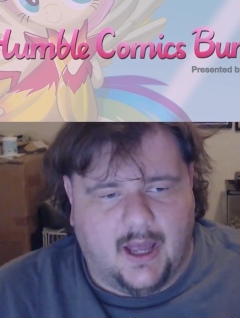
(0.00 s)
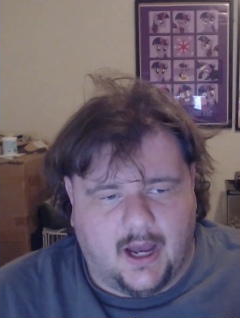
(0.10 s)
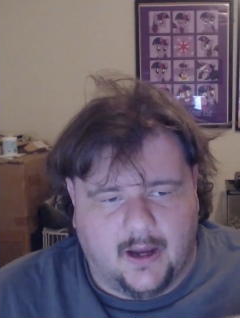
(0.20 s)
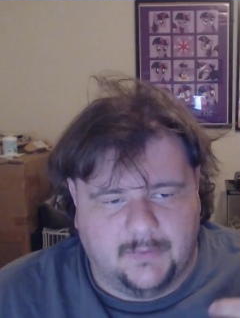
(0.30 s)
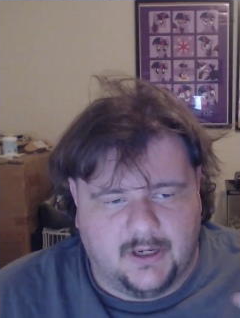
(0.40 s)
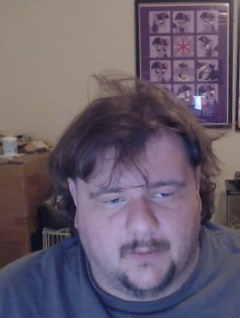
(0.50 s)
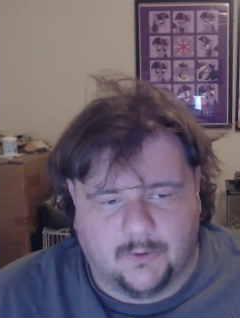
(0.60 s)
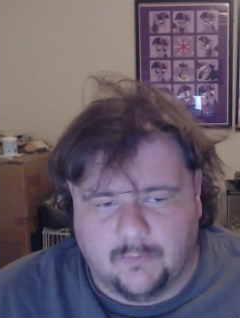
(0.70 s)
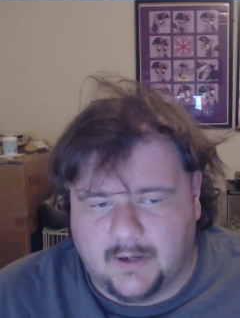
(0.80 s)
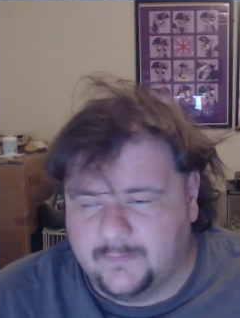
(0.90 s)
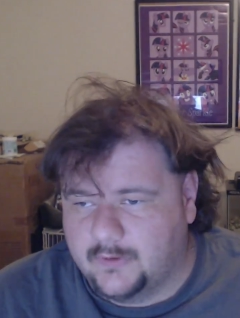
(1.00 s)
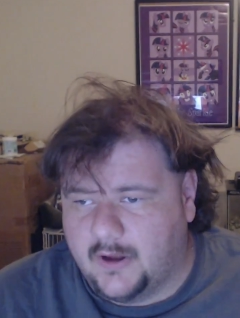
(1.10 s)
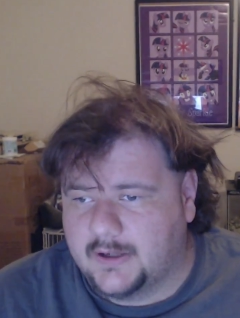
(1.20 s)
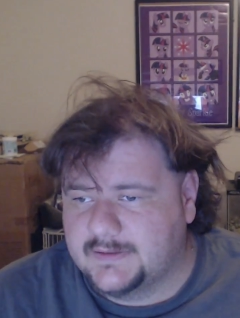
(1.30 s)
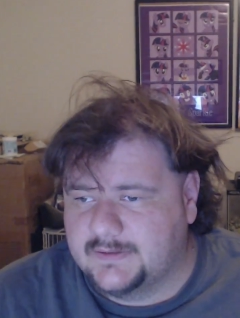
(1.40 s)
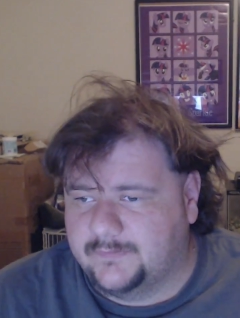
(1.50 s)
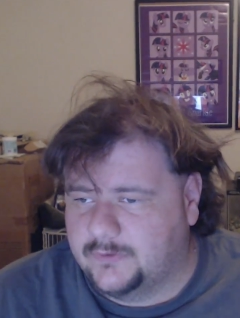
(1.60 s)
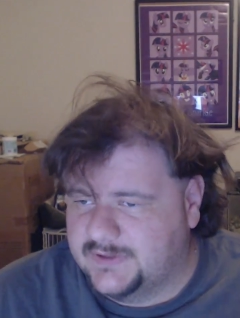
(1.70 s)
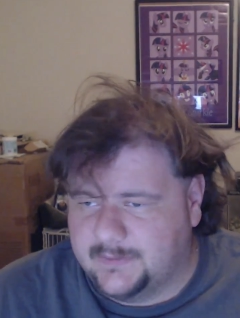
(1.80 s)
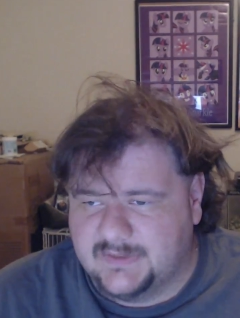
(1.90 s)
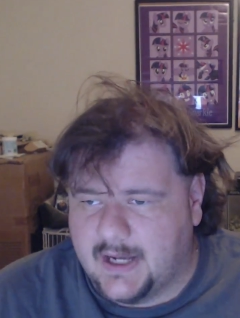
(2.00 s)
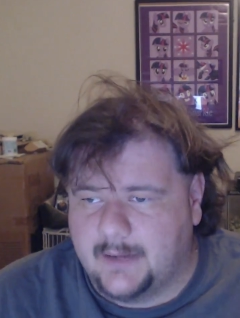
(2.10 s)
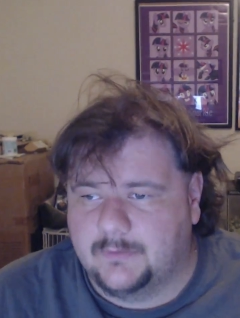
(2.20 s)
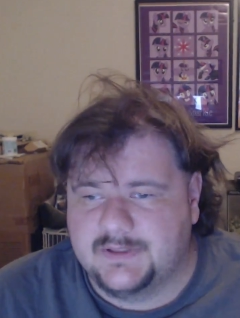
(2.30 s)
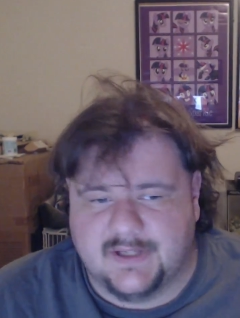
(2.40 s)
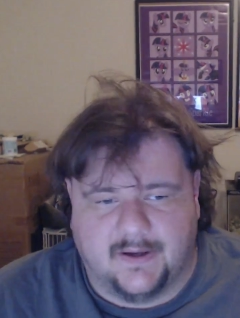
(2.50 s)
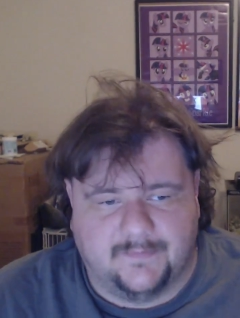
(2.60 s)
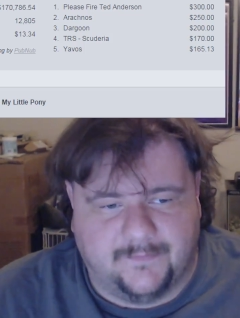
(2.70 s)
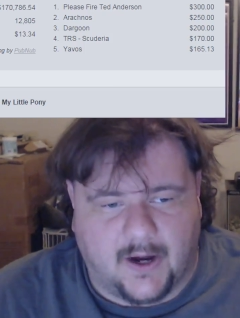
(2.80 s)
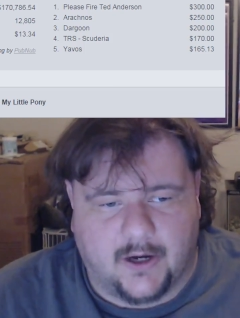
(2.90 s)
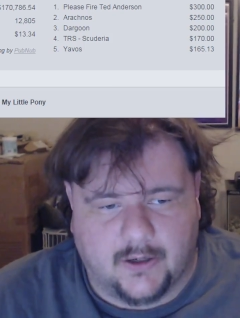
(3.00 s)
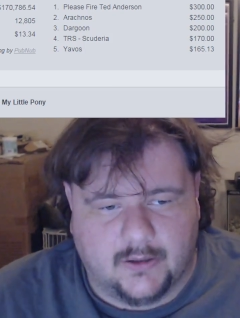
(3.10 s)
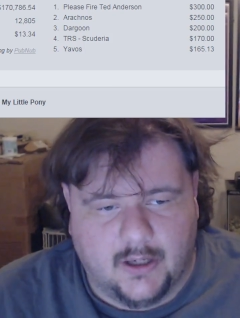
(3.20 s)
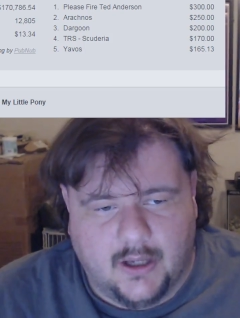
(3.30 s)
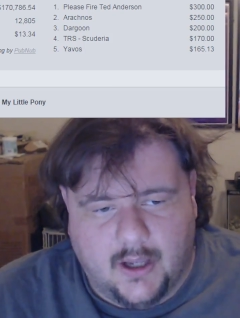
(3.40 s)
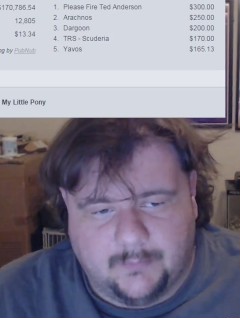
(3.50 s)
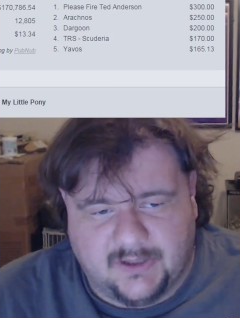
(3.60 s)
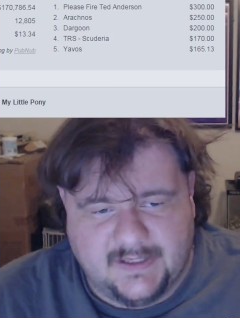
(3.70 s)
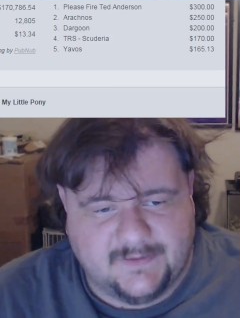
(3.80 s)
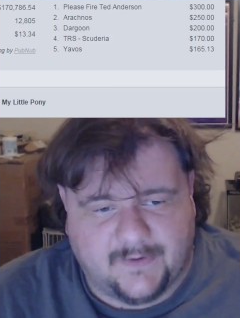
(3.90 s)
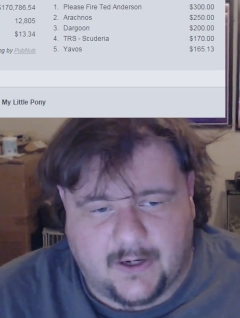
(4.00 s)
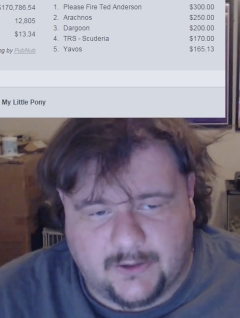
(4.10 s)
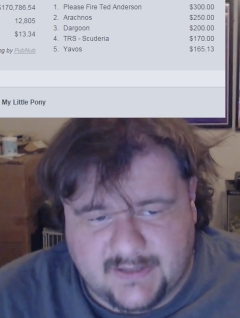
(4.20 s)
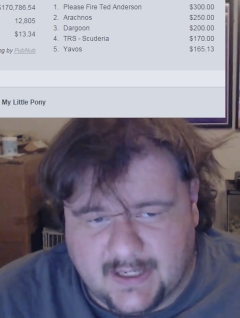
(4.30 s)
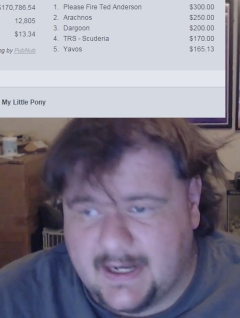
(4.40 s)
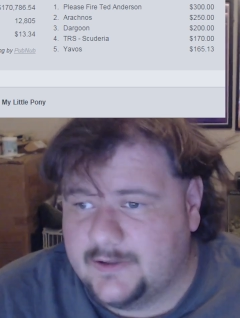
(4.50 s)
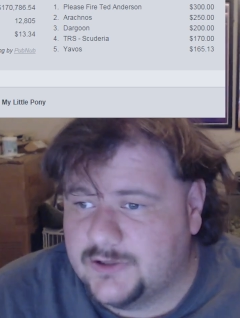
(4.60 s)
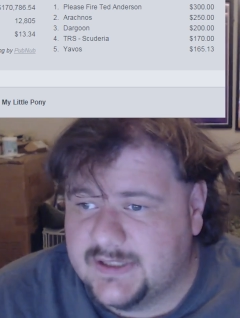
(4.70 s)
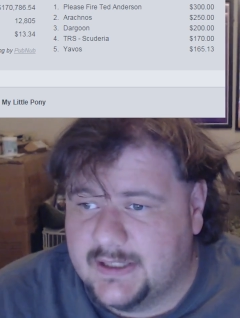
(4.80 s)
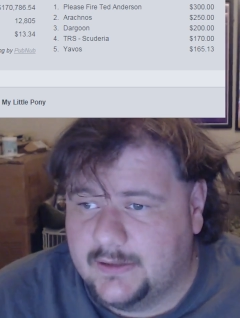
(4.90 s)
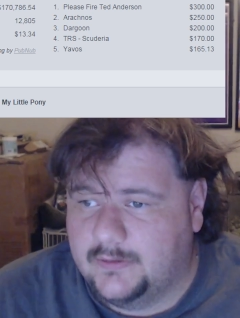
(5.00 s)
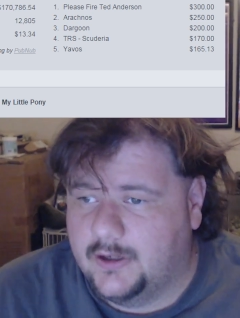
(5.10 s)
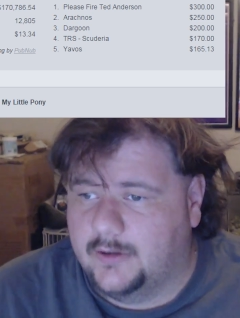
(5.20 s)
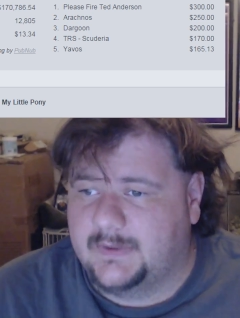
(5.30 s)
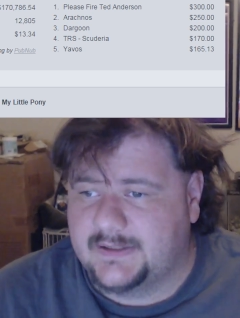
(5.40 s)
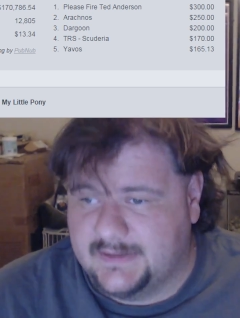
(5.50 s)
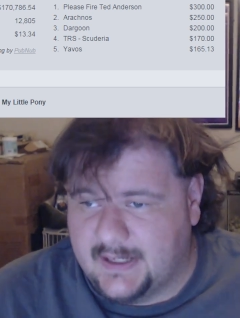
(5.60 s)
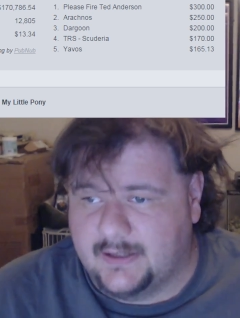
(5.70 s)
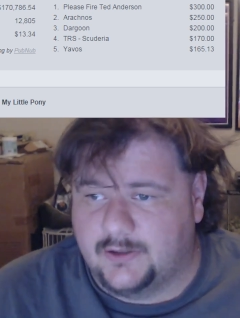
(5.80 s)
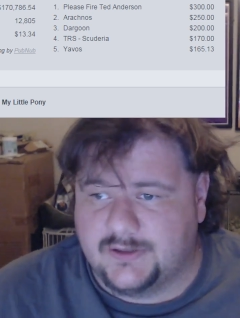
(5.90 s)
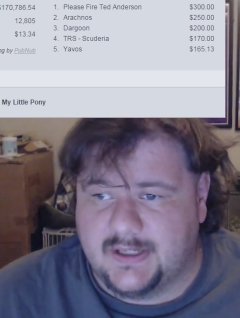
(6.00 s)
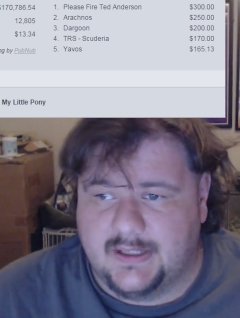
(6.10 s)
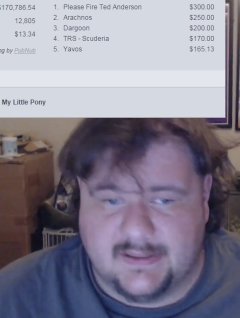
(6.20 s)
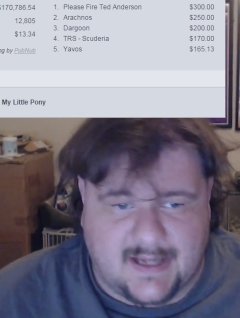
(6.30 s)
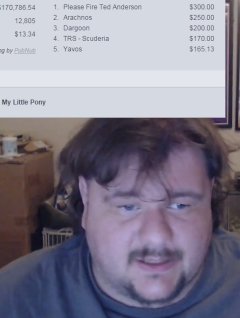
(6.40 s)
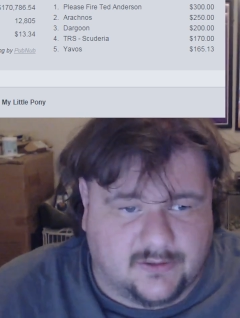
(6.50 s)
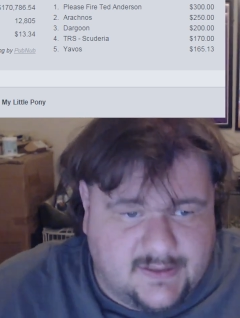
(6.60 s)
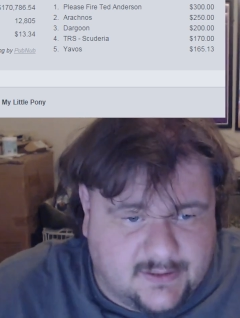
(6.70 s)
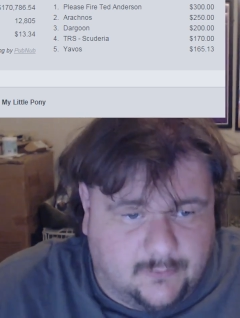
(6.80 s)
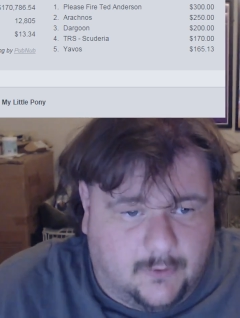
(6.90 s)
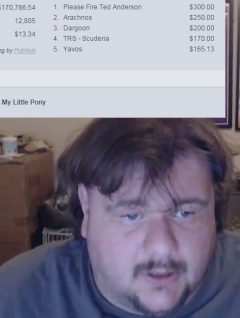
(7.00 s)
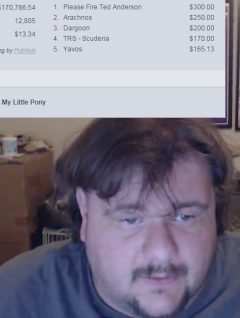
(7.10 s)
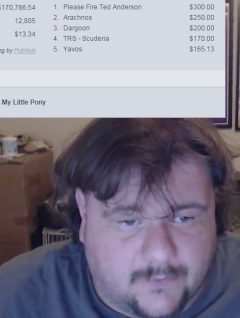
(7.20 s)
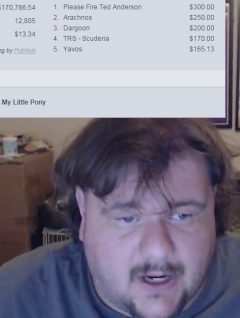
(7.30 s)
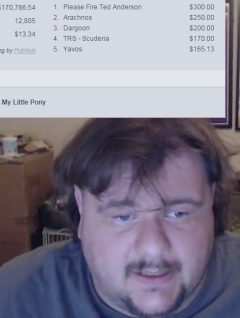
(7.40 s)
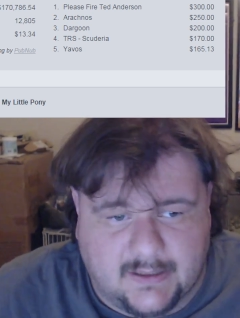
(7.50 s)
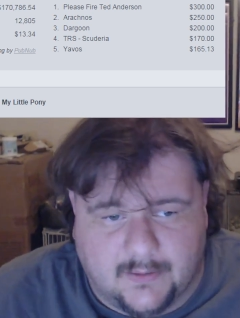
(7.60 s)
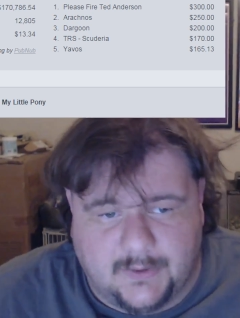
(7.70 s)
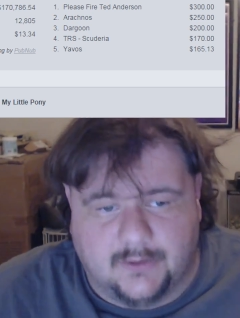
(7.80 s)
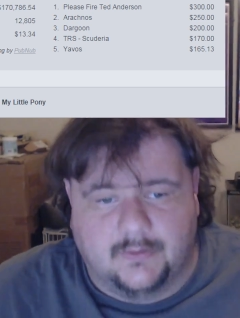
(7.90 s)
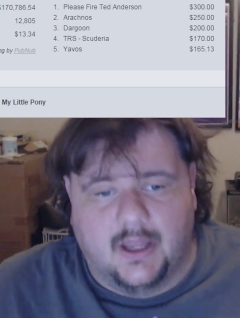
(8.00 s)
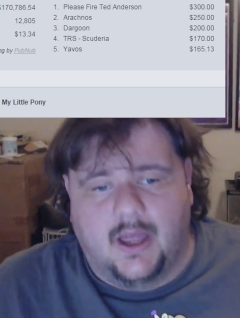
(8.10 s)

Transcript: Um, the number one for the longest for some time was uh, Fire. Please fire Ted Anderson, you know, because Ted Anderson is actually still working for IDW.